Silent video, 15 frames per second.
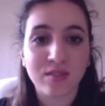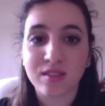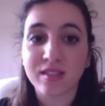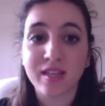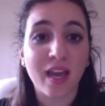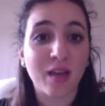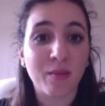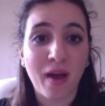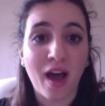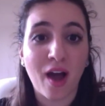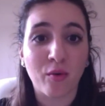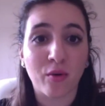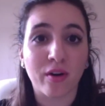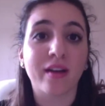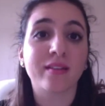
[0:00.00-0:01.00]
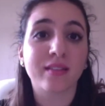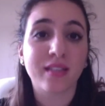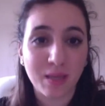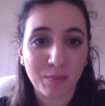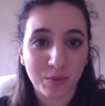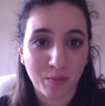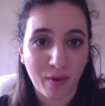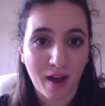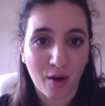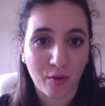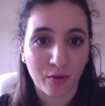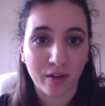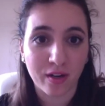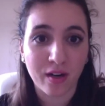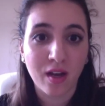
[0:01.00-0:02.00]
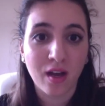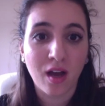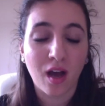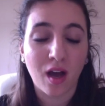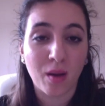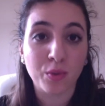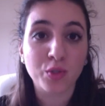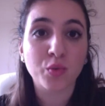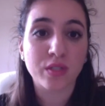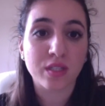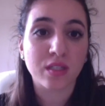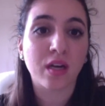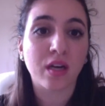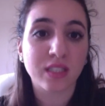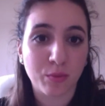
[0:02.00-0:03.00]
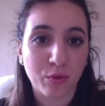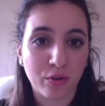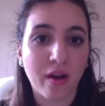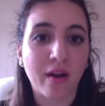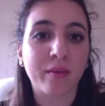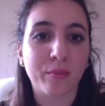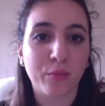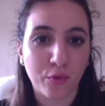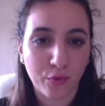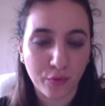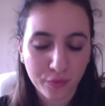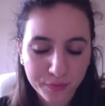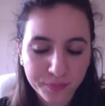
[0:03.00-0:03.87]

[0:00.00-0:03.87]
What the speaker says: take power and keep the power, which was an undemocratic move.